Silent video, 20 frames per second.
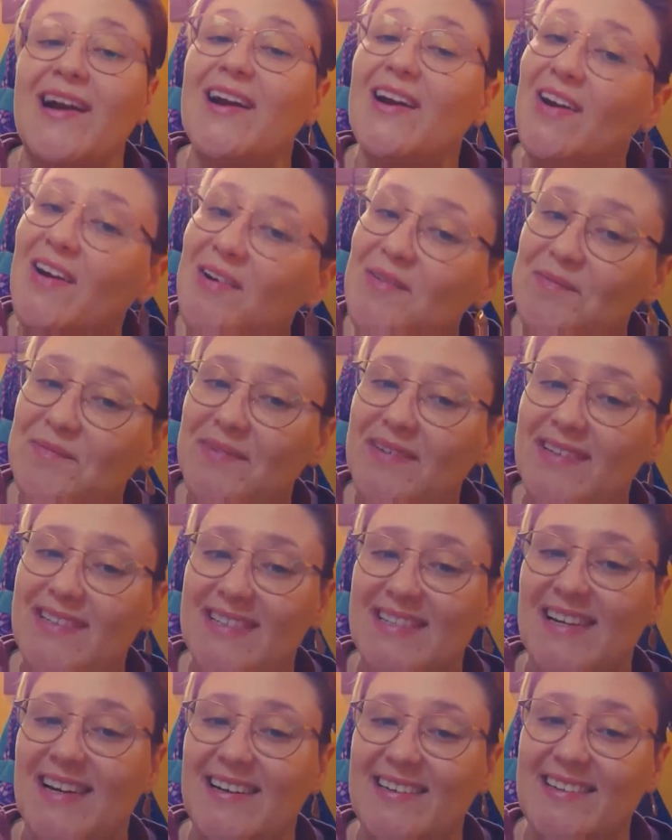I hope
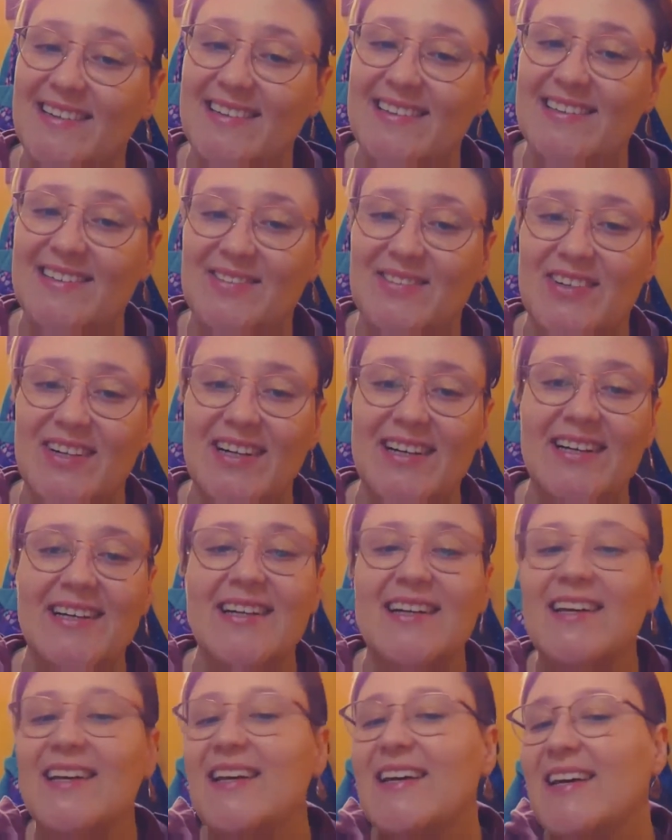it's not going to fray.
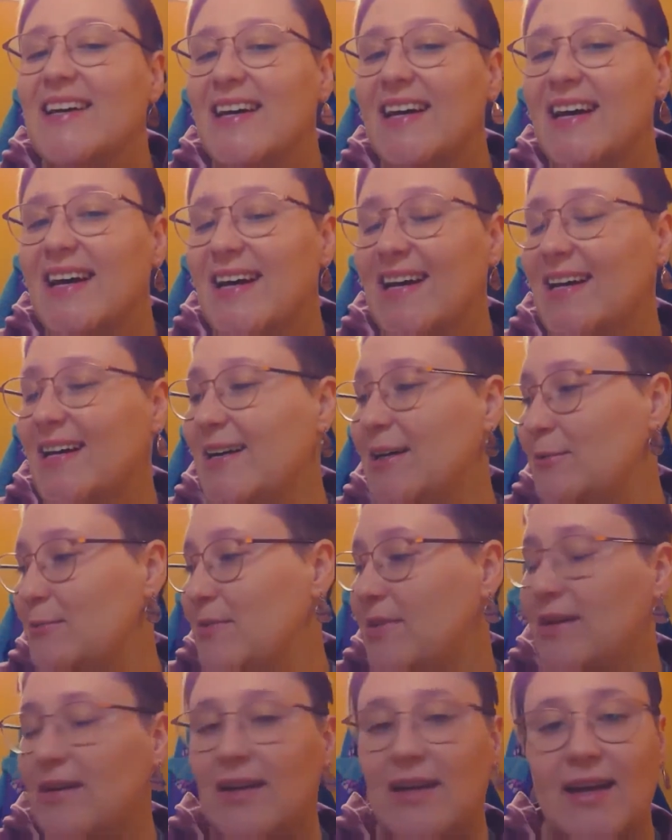
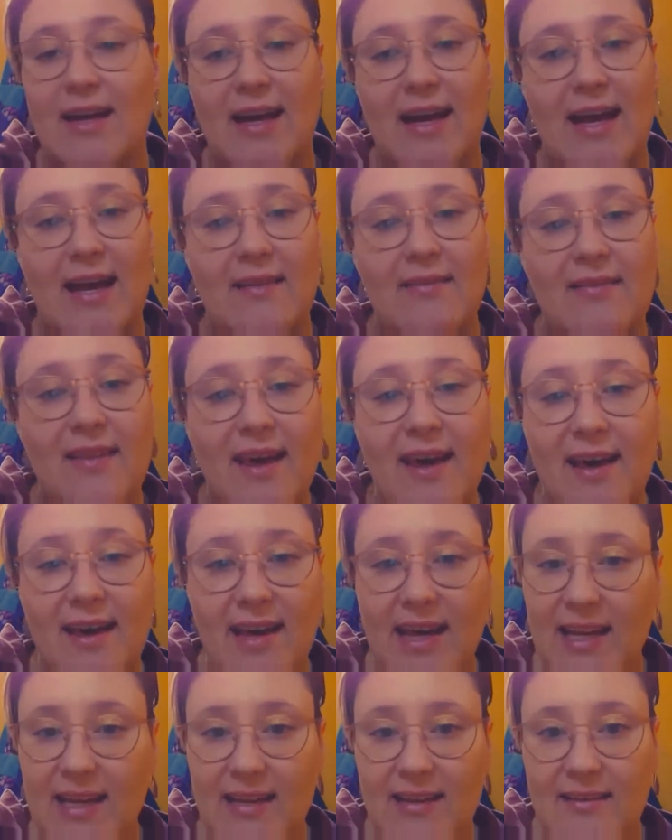And
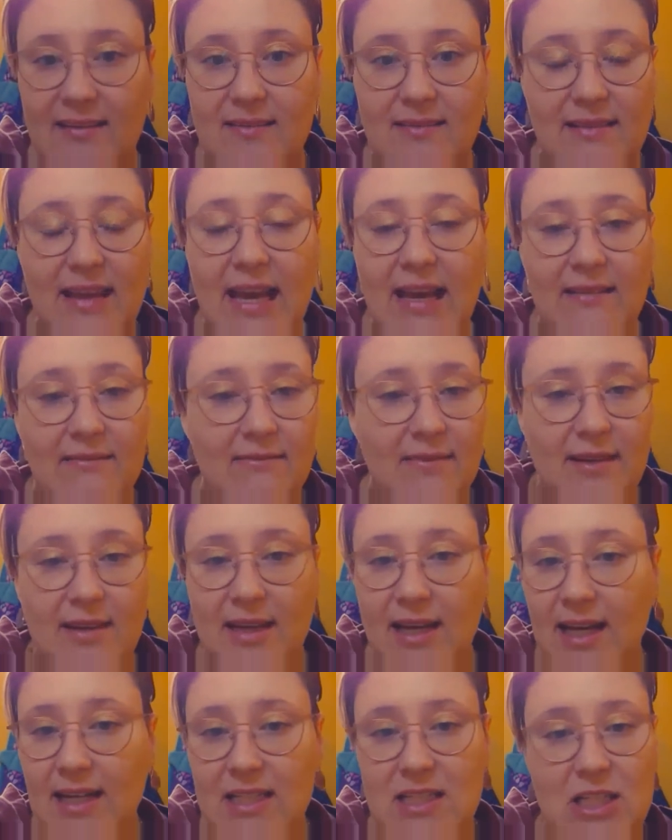then,
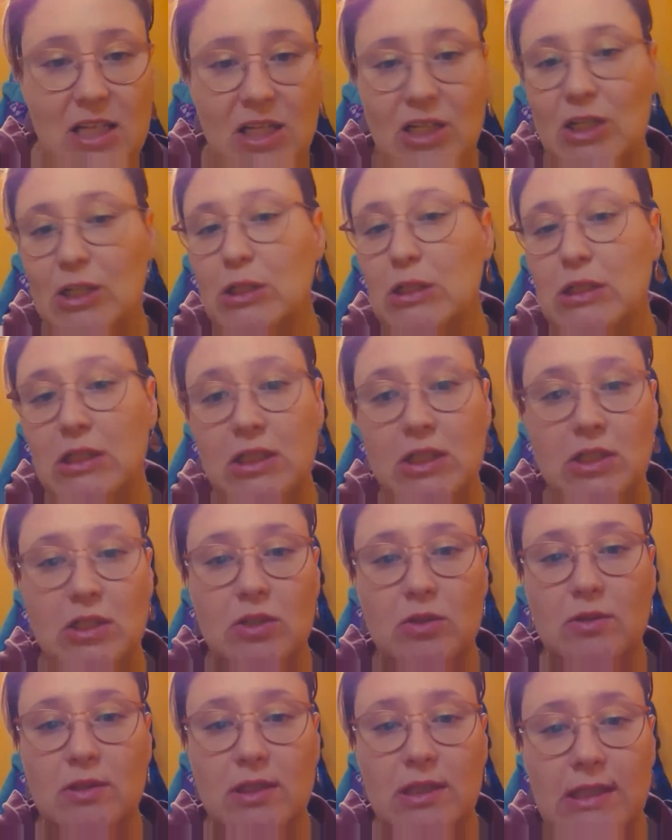cut,
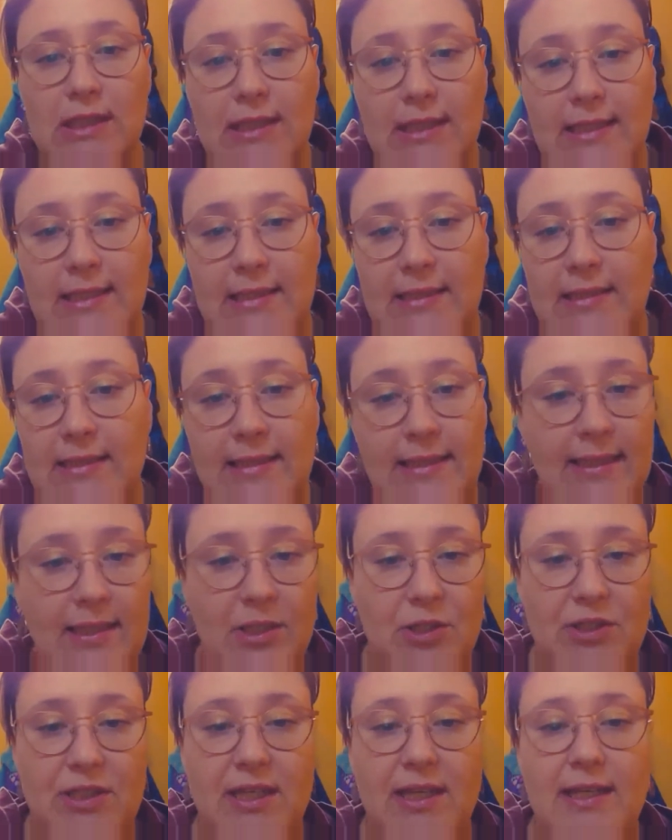glue, get
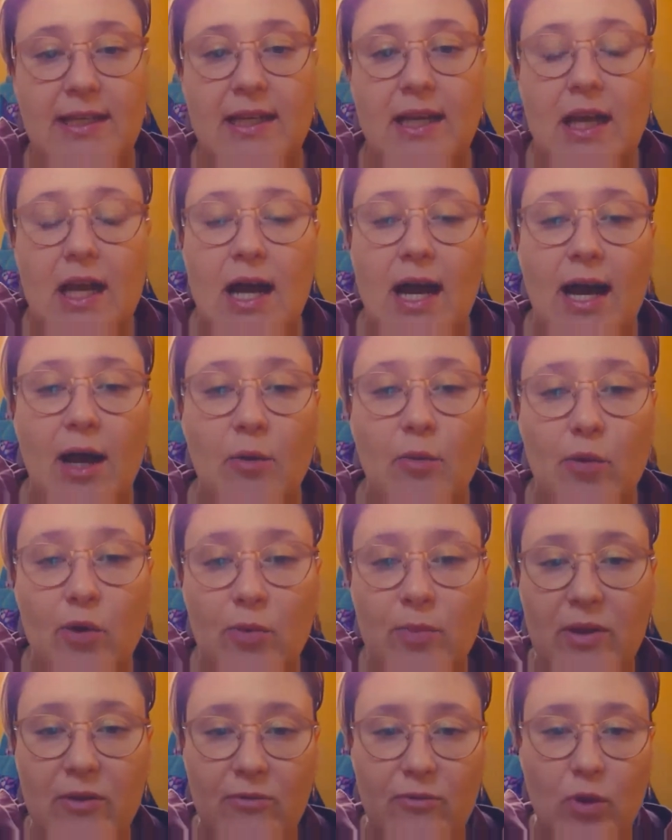her done. I will
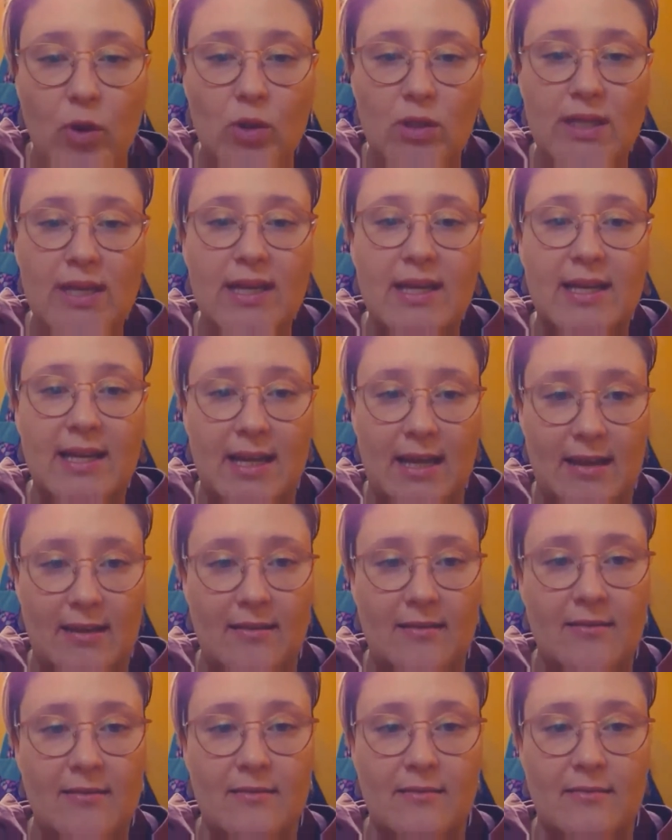be folding it
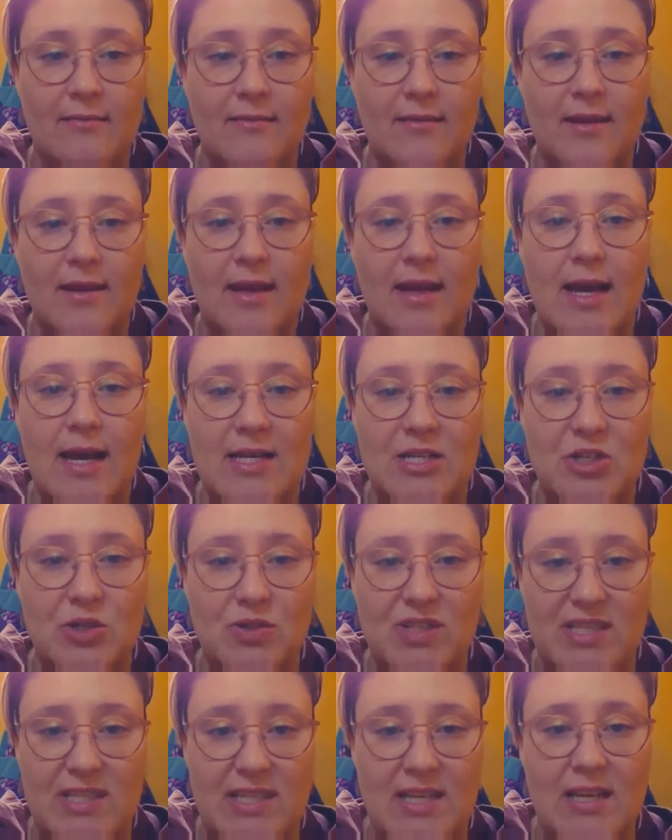in, as you'll
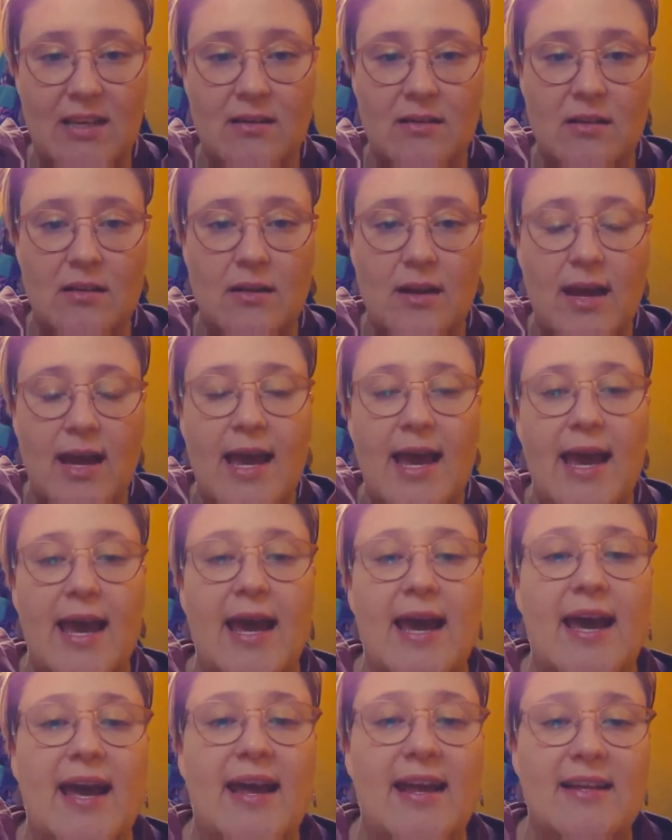see,
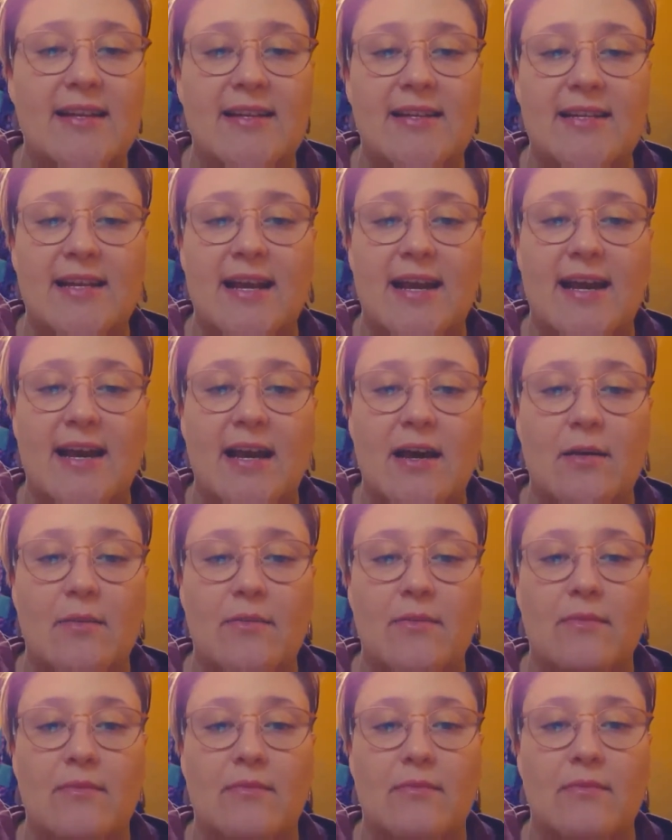and
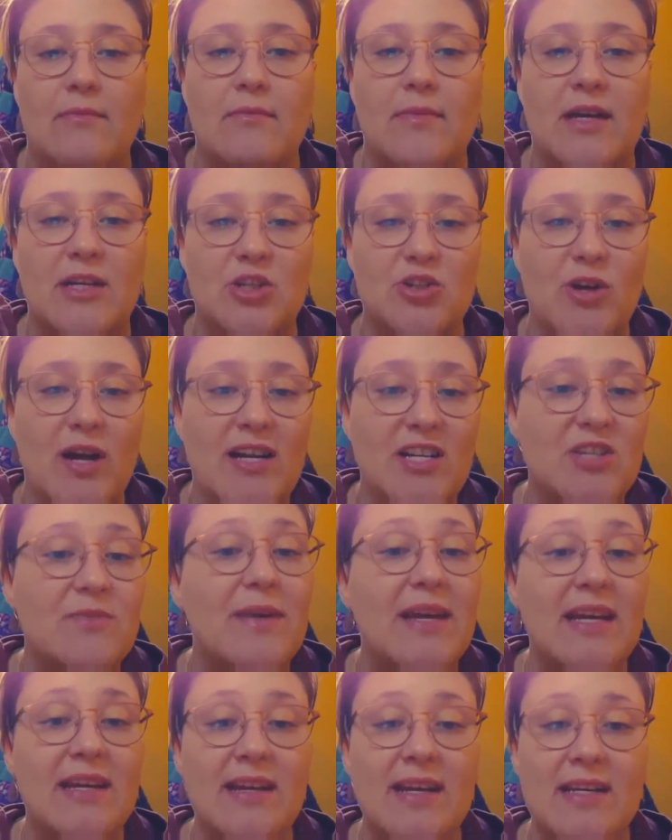trying to
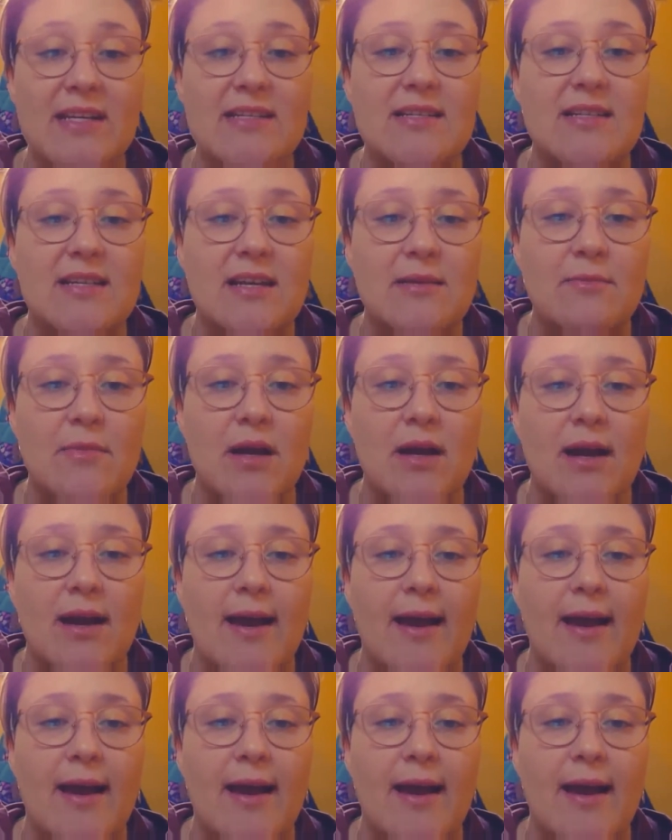make a nice seam.